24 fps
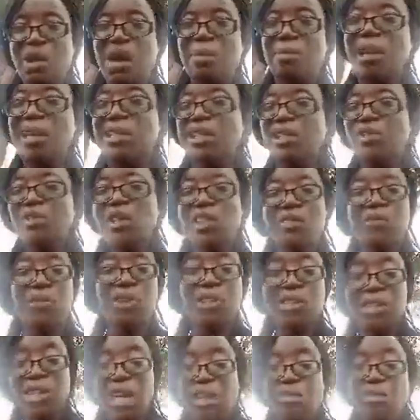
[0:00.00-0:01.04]
getting
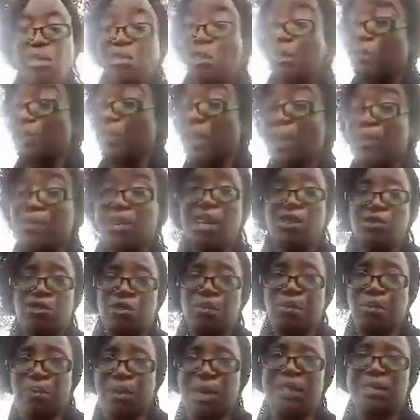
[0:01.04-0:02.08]
24,000,
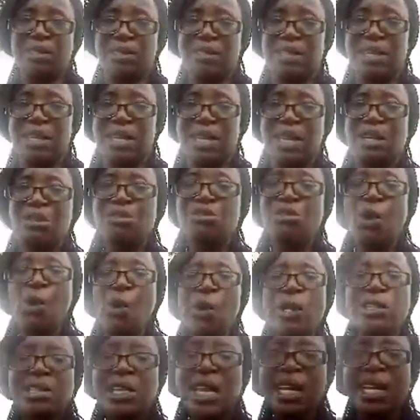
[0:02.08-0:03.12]
25,000 plants. So
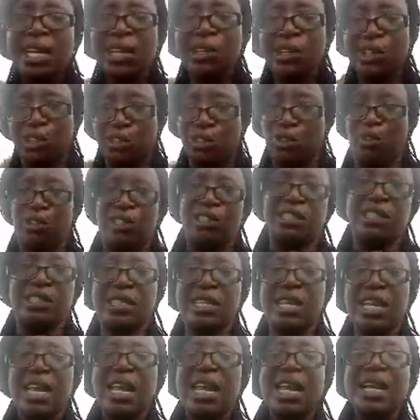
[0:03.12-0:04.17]
it increases your yield.
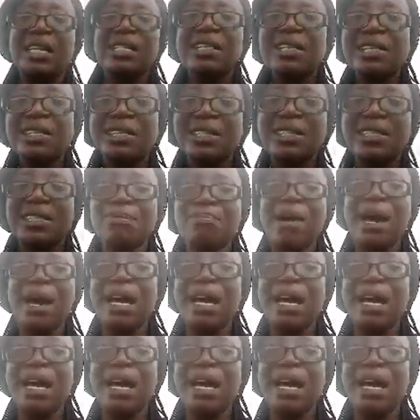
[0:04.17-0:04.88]
This is my,